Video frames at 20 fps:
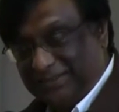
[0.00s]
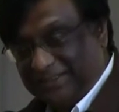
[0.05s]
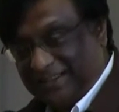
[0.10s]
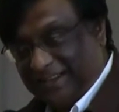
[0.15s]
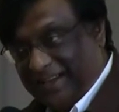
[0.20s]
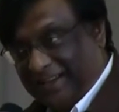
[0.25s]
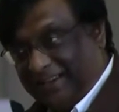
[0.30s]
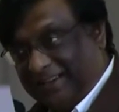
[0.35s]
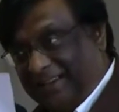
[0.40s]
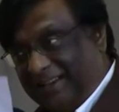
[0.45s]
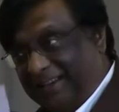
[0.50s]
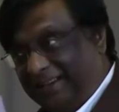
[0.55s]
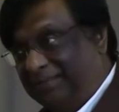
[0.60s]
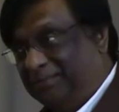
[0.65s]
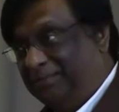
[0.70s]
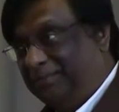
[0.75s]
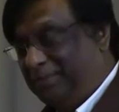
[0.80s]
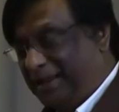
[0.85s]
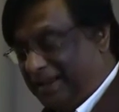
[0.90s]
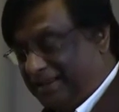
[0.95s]

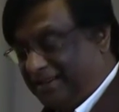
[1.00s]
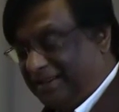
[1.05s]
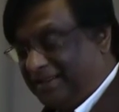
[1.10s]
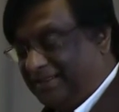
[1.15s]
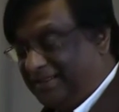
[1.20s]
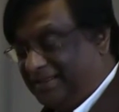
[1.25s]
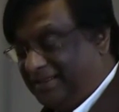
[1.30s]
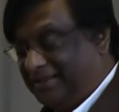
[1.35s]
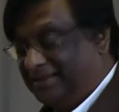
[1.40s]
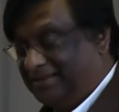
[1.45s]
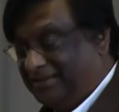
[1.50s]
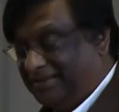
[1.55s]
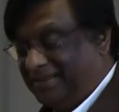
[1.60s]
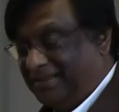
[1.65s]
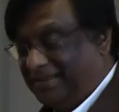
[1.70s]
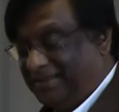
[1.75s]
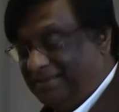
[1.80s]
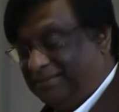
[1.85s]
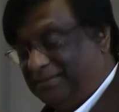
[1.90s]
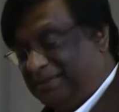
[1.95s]
Slightly better,
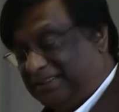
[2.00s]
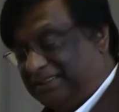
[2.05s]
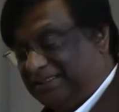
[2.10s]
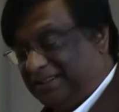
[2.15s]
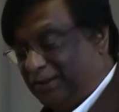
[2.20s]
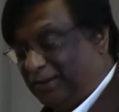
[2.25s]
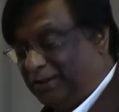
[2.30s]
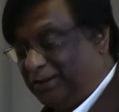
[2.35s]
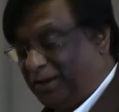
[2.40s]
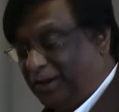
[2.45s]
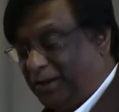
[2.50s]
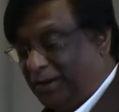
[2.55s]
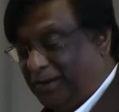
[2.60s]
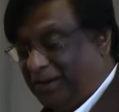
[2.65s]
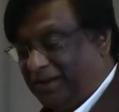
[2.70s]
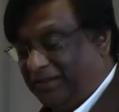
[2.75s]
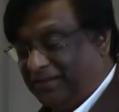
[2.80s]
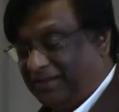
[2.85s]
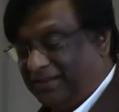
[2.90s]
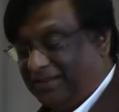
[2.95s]
but still on the low
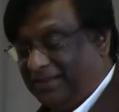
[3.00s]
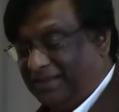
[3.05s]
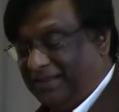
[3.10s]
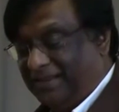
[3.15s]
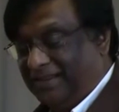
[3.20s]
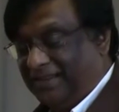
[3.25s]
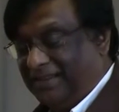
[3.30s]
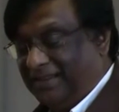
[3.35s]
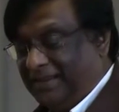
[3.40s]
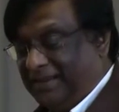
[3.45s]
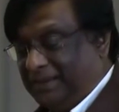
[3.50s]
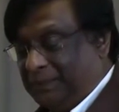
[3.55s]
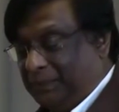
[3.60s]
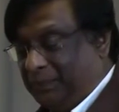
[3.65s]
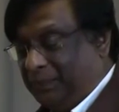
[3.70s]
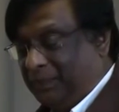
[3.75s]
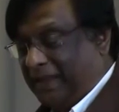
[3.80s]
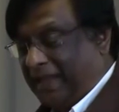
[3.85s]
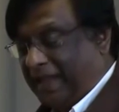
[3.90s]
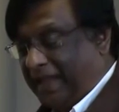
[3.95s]
level.
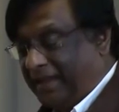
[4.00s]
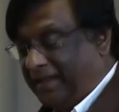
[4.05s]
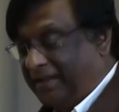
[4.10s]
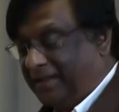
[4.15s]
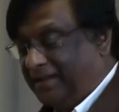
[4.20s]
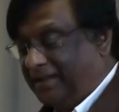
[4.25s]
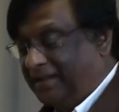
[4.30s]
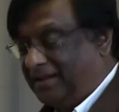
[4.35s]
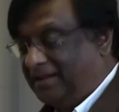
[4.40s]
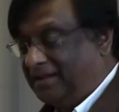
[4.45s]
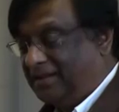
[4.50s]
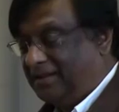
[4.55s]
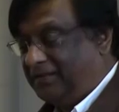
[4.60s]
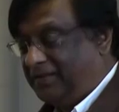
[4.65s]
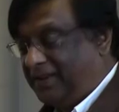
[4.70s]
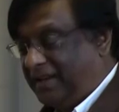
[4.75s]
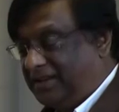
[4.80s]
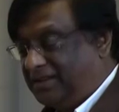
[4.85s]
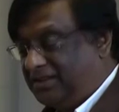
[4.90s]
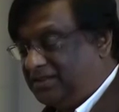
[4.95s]
Anger,
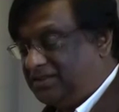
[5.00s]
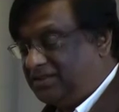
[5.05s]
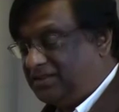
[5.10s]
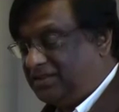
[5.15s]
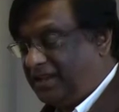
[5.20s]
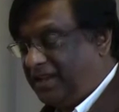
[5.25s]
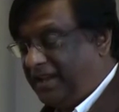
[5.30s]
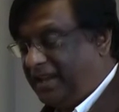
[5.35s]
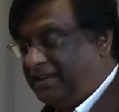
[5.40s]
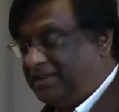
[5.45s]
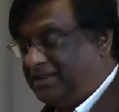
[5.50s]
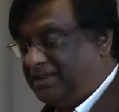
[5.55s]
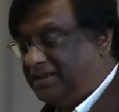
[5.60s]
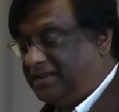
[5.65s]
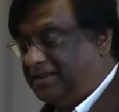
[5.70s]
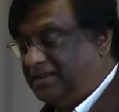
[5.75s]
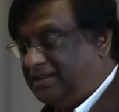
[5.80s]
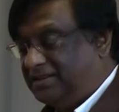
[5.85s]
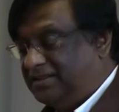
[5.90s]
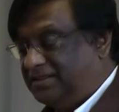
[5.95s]
revenge,
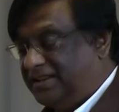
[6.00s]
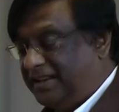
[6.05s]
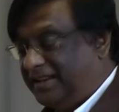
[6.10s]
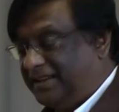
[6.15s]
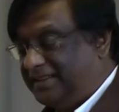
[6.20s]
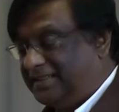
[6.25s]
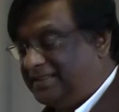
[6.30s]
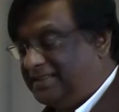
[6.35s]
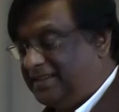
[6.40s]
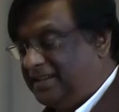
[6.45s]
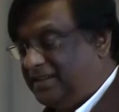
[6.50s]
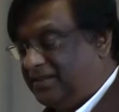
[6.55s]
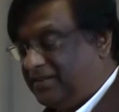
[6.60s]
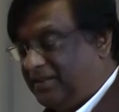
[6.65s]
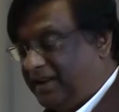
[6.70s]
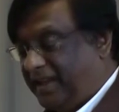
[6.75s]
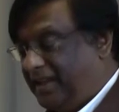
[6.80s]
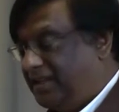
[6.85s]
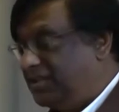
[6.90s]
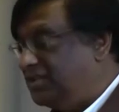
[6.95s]
hatred, jealousy,
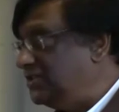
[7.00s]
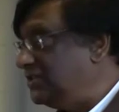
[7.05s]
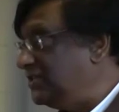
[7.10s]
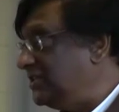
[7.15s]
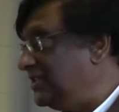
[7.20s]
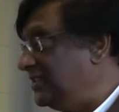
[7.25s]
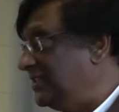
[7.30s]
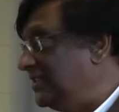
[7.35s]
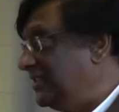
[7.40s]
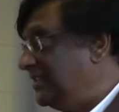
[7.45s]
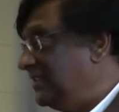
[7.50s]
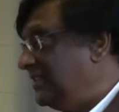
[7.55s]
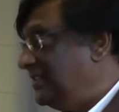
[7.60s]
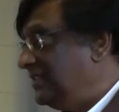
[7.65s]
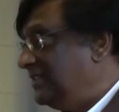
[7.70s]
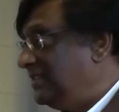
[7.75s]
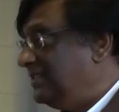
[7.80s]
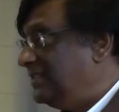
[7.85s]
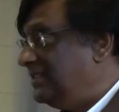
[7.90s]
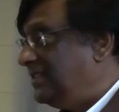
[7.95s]
rage.
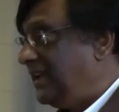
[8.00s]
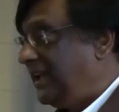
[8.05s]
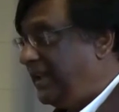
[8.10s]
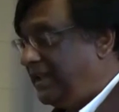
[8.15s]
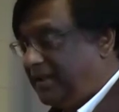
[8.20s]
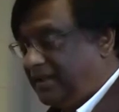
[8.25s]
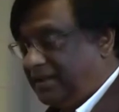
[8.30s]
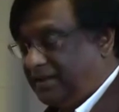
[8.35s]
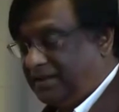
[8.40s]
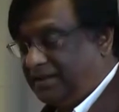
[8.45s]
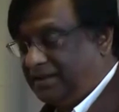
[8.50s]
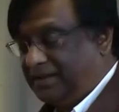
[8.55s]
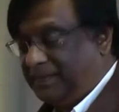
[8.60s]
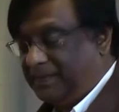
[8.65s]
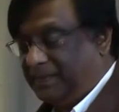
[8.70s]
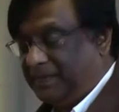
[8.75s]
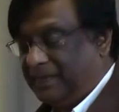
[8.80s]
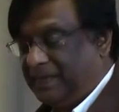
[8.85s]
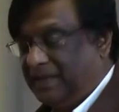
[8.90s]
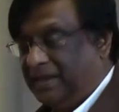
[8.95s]
Anger,
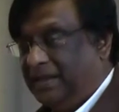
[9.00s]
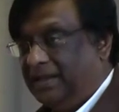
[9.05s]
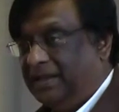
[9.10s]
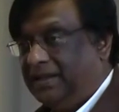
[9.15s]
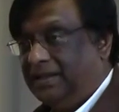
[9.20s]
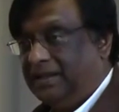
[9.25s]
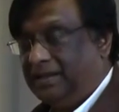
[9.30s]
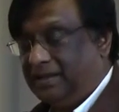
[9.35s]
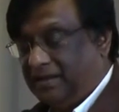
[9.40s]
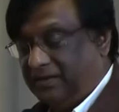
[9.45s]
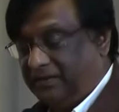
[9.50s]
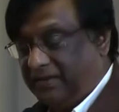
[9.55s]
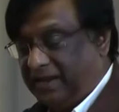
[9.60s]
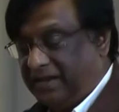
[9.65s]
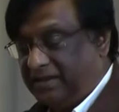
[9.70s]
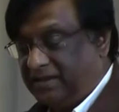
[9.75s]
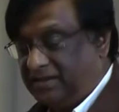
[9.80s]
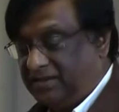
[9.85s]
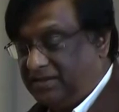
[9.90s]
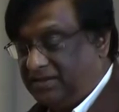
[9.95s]

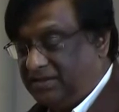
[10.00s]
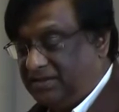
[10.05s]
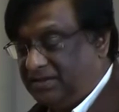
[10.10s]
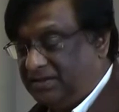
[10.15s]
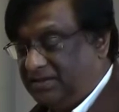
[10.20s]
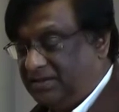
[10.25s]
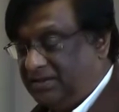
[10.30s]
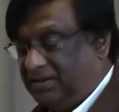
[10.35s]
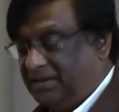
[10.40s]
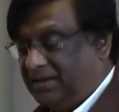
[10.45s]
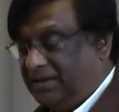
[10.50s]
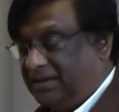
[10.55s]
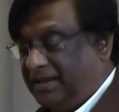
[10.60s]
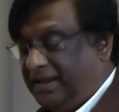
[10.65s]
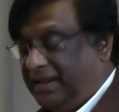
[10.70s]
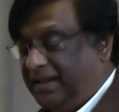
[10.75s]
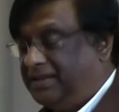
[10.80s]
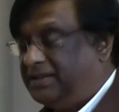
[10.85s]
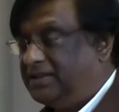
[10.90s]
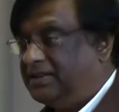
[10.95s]
revenge,
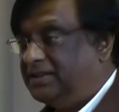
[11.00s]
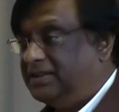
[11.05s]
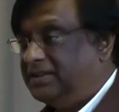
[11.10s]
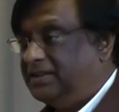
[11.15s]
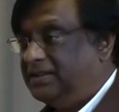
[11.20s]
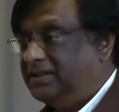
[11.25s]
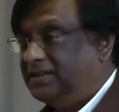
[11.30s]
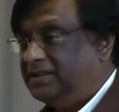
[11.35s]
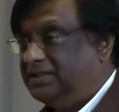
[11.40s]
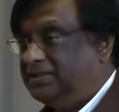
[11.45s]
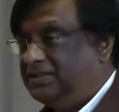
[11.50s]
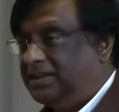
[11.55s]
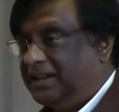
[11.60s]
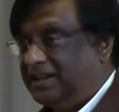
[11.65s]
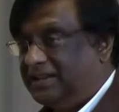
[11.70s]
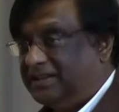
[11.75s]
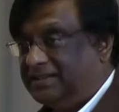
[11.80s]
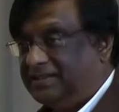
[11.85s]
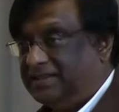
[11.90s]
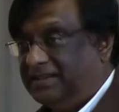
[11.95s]
hatred,
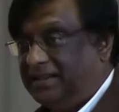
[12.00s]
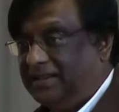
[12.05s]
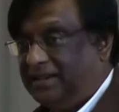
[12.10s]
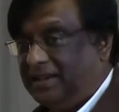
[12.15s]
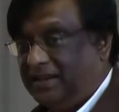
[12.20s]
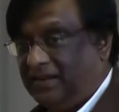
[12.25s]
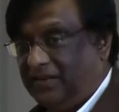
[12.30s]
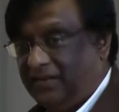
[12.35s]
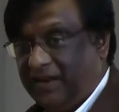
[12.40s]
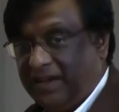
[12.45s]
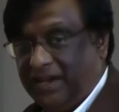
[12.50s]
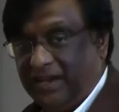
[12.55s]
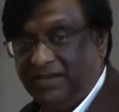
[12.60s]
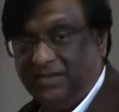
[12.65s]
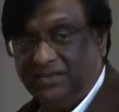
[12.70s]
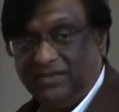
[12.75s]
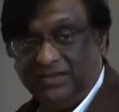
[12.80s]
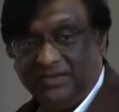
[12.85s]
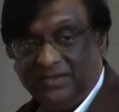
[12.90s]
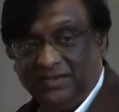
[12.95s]
jealousy, and
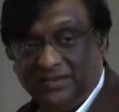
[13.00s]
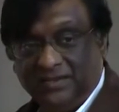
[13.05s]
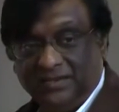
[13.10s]
rage.